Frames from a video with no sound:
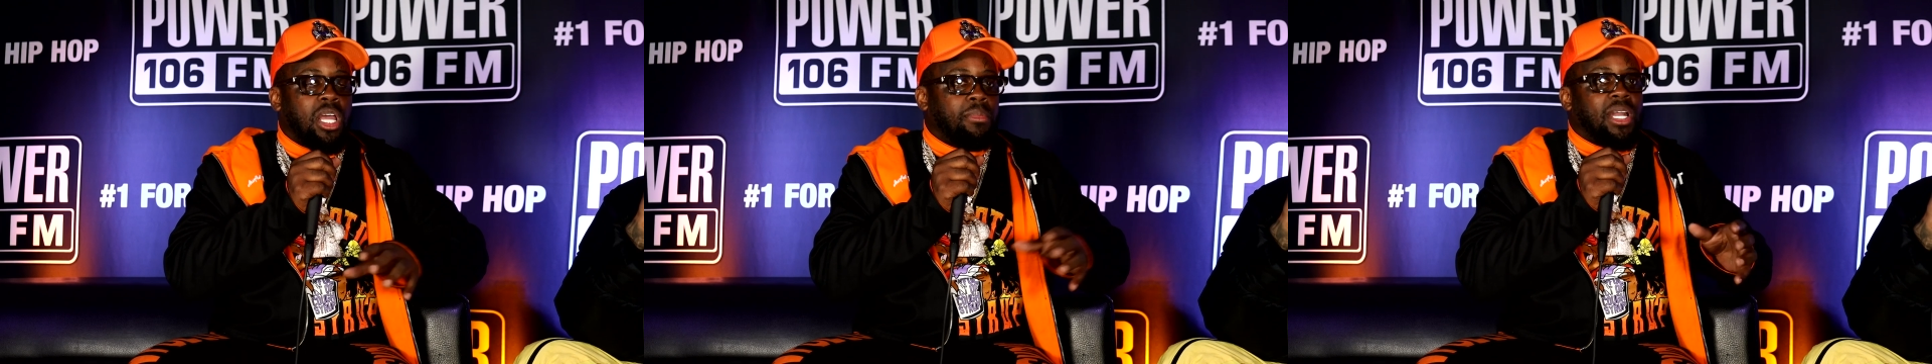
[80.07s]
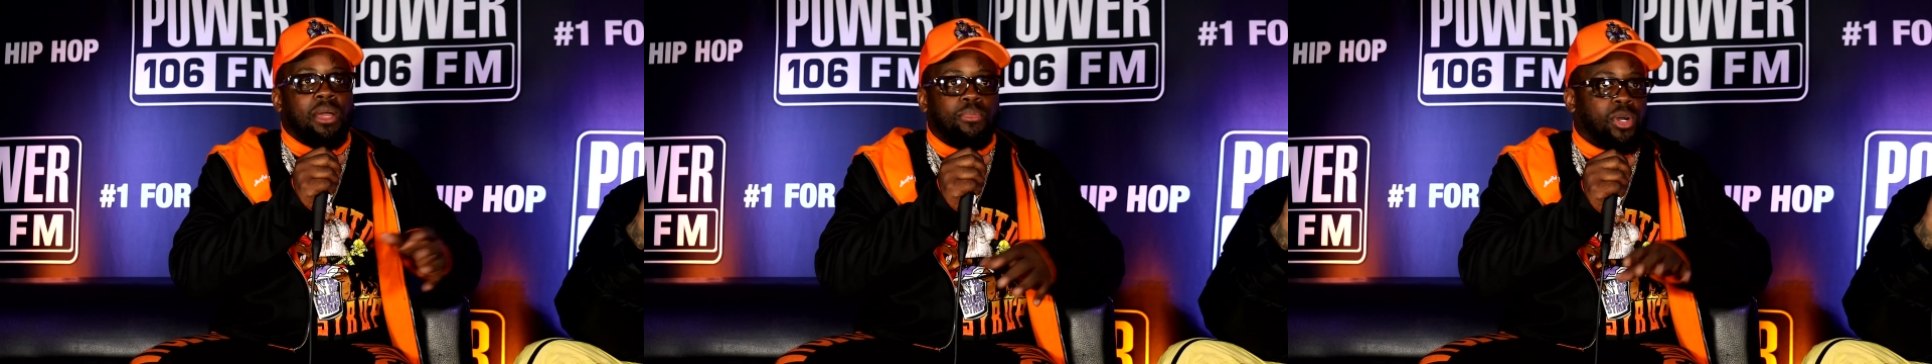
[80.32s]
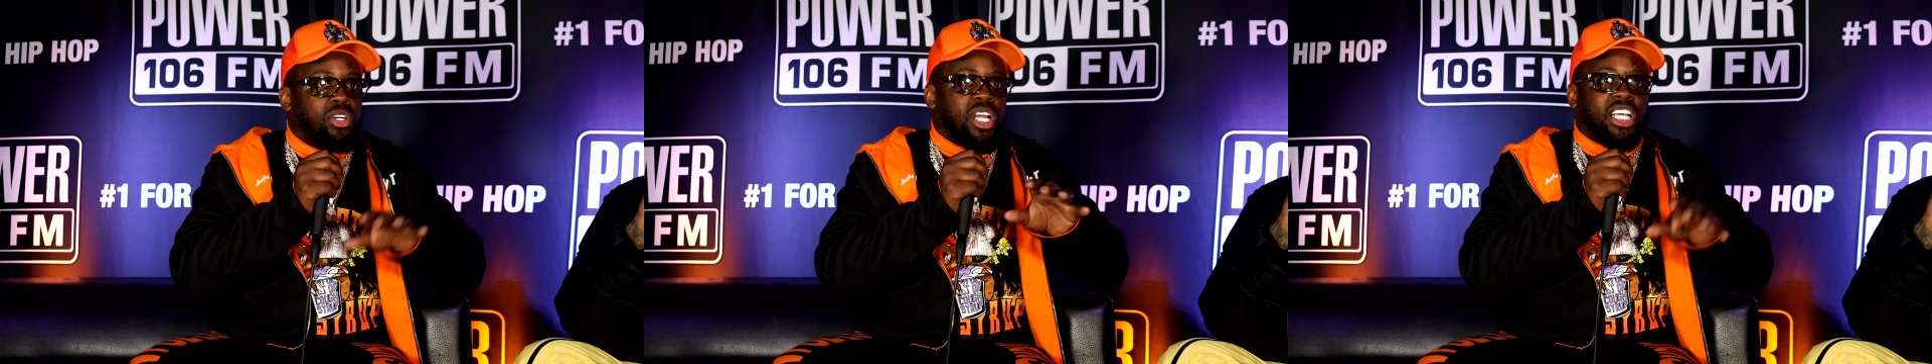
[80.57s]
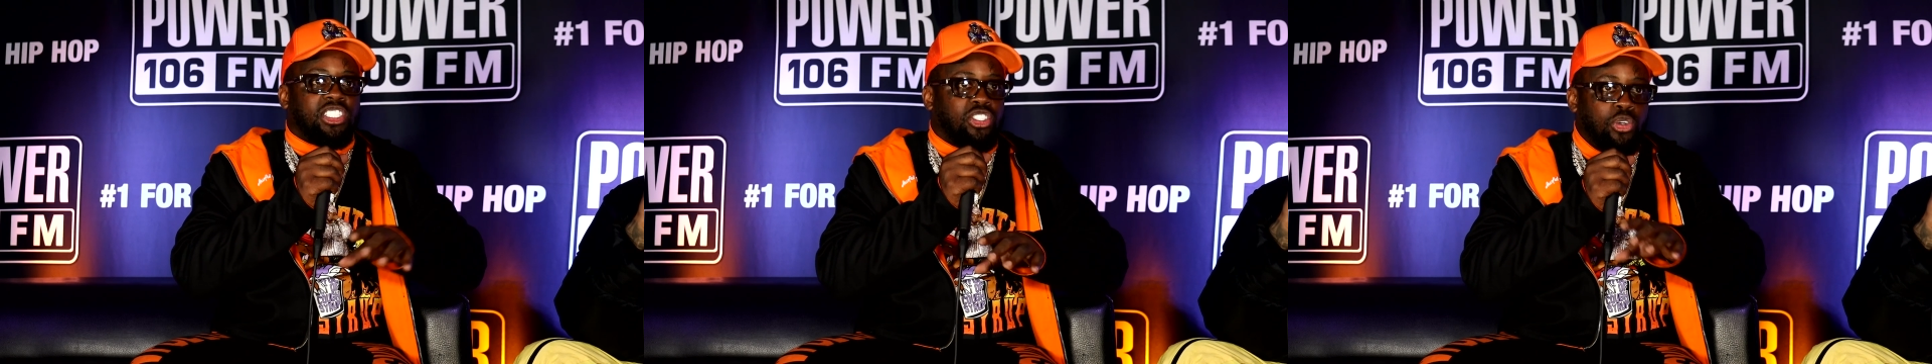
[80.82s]
you know, they be like, bro,
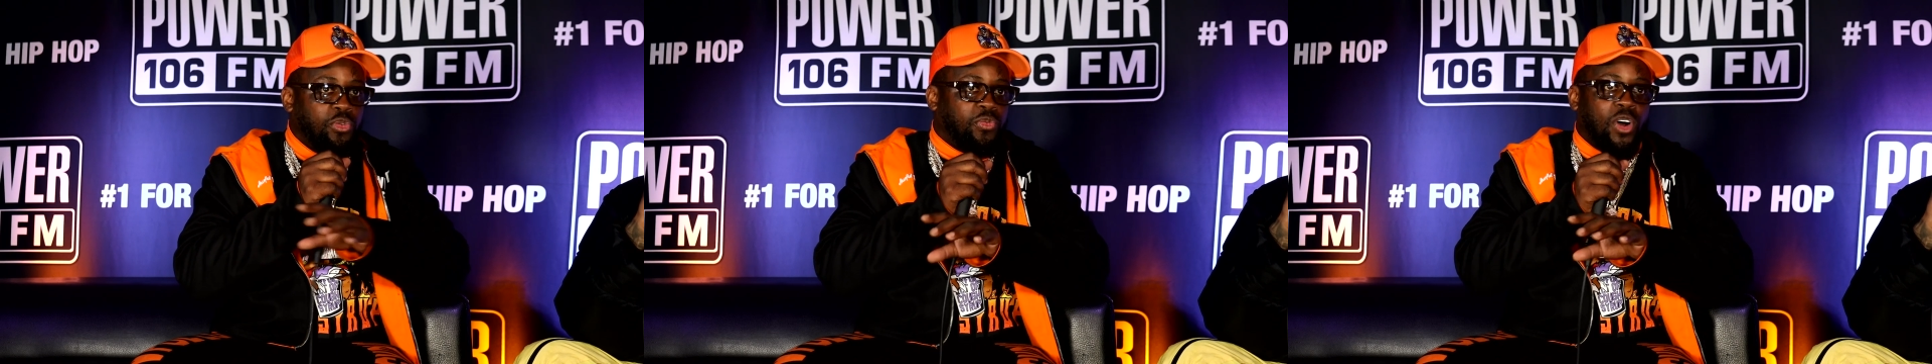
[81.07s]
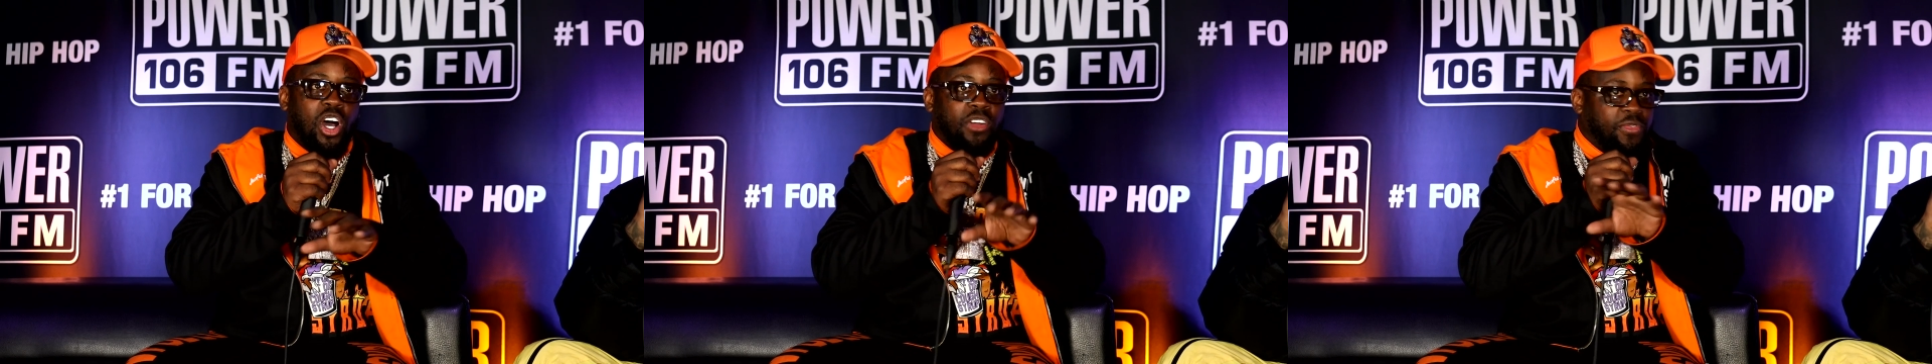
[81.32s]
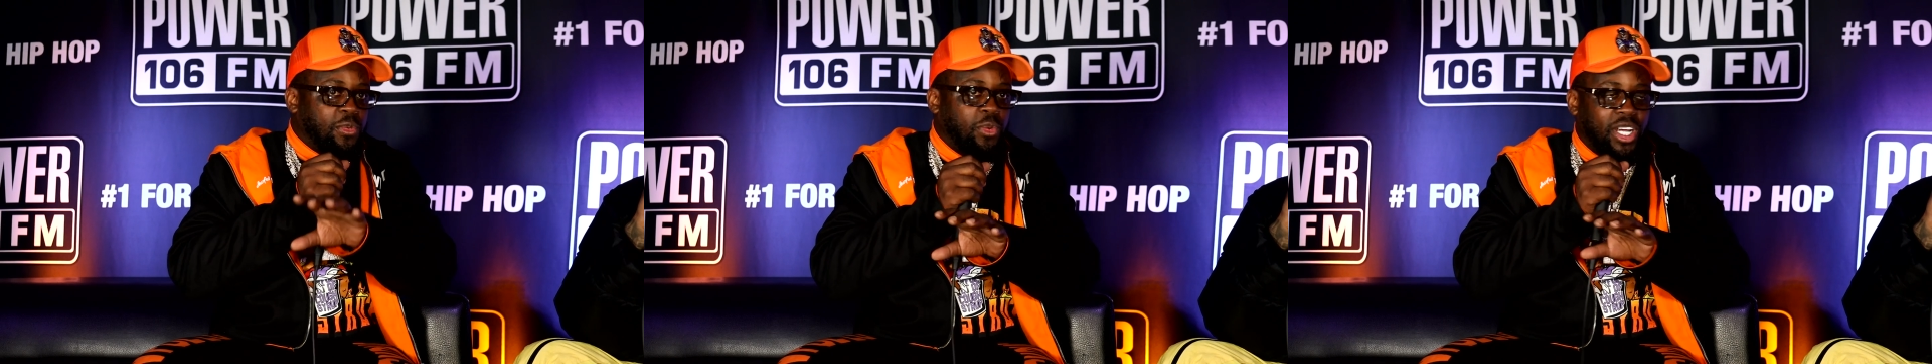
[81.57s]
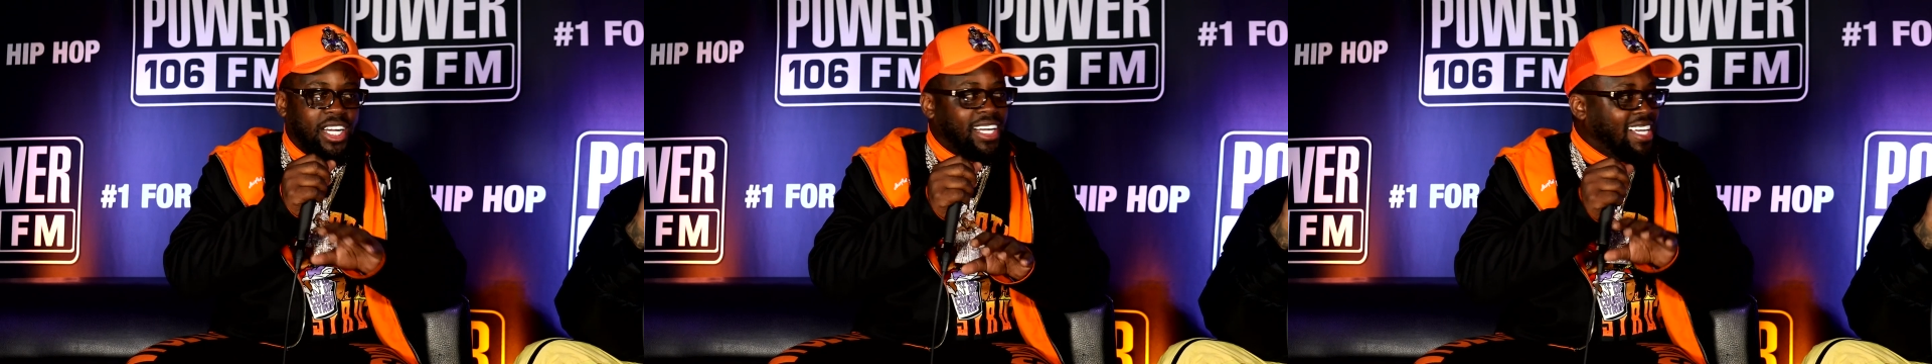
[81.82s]
that's too far from
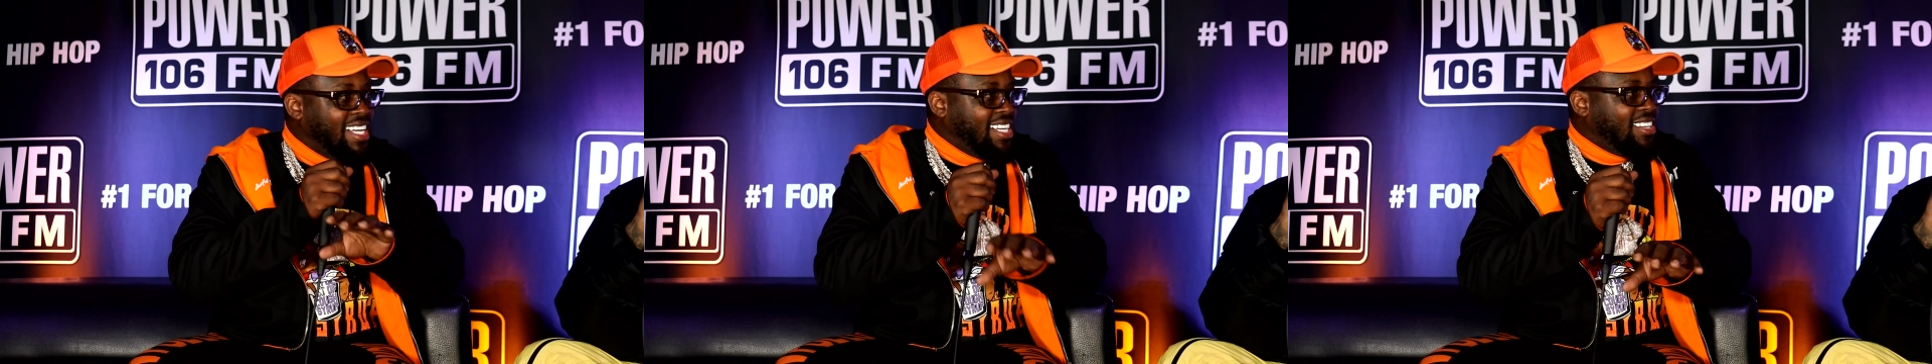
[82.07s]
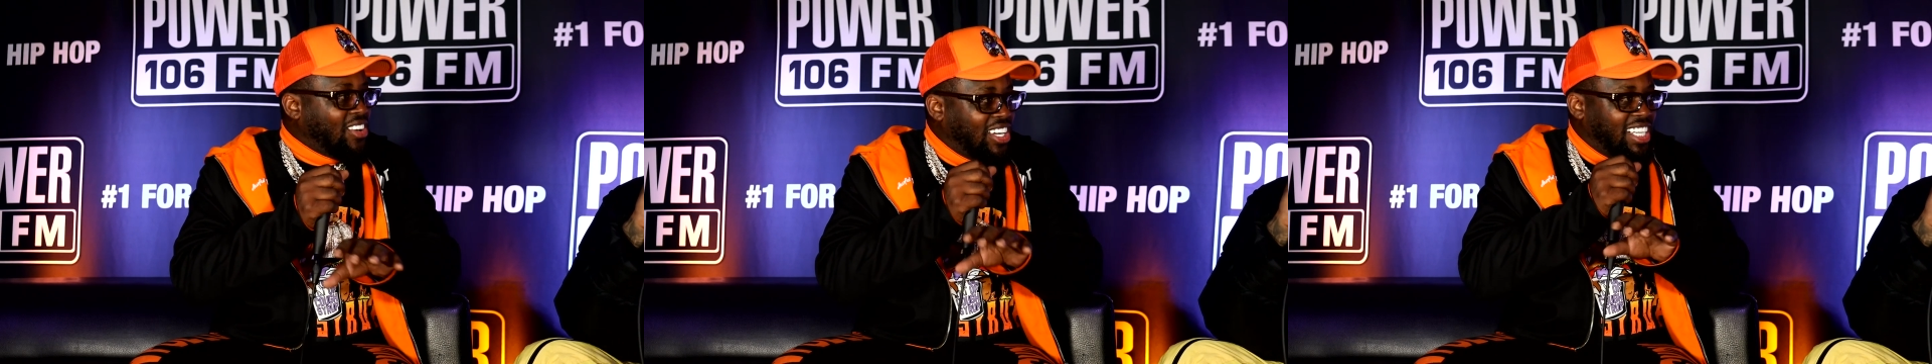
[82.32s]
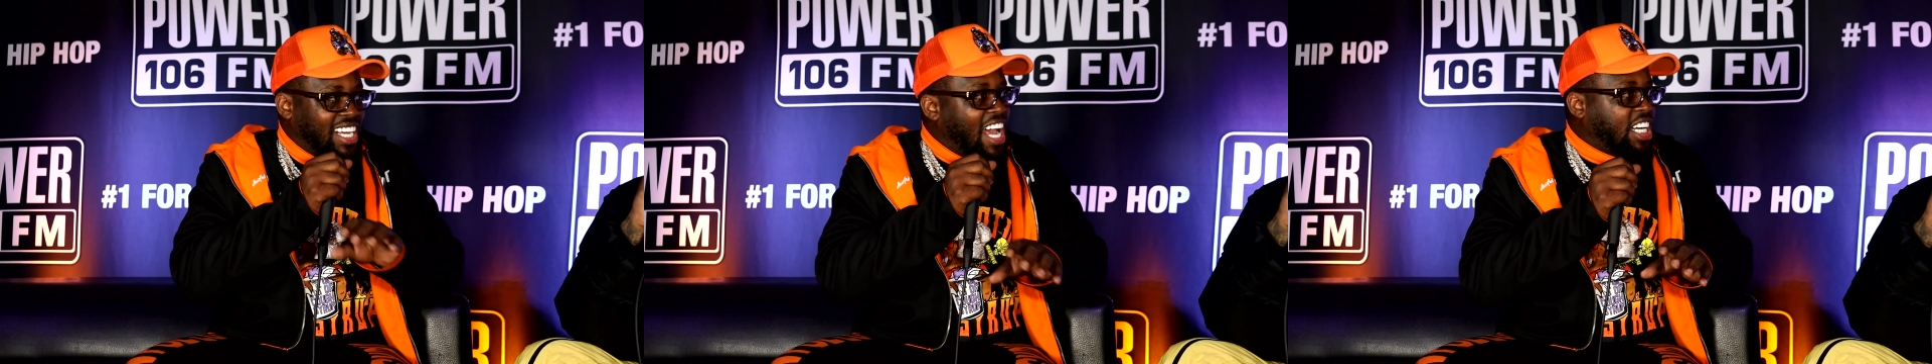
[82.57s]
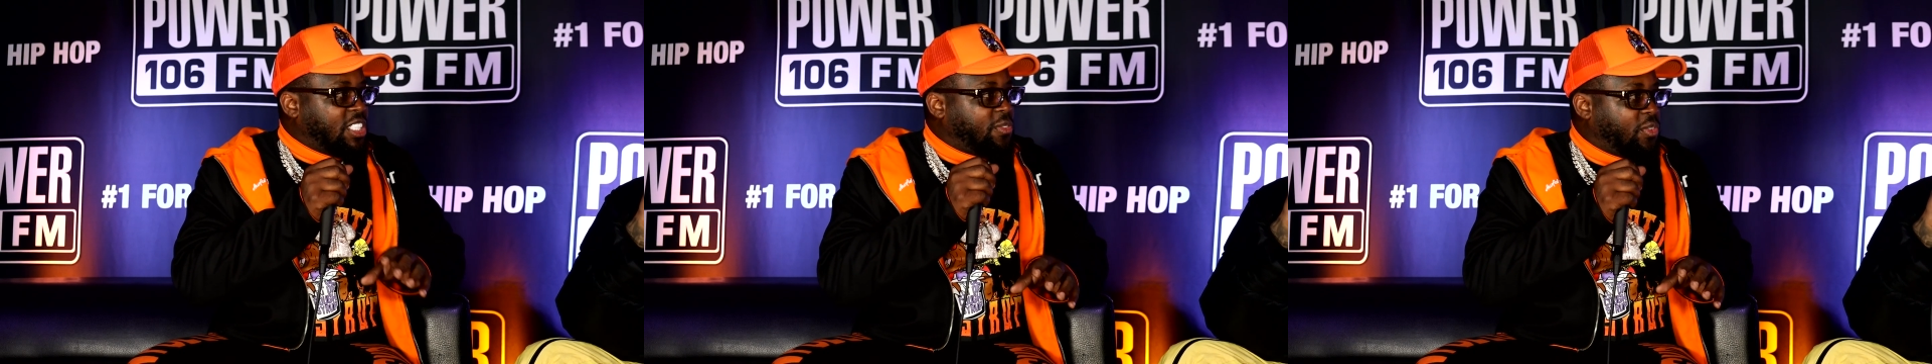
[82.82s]
where Everything Rolling
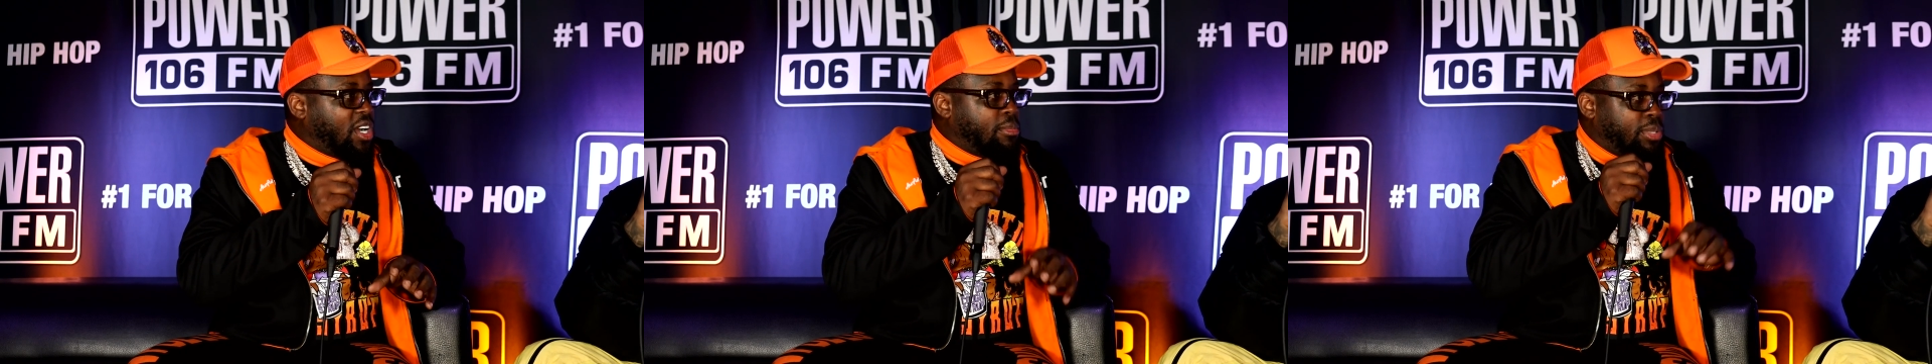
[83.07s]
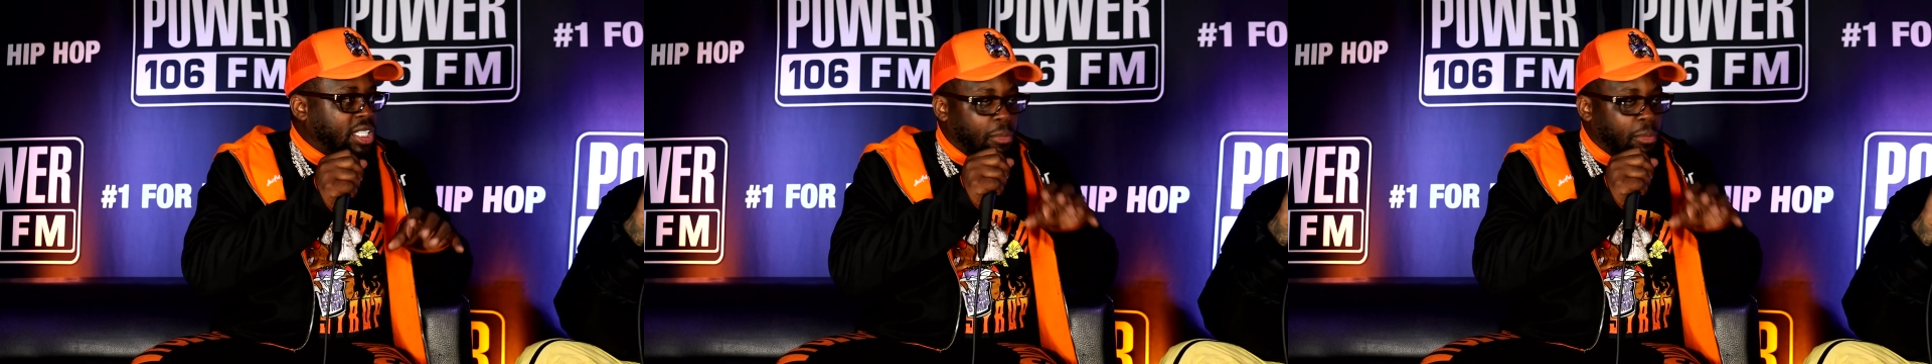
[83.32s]
Loud is, is from. Yeah.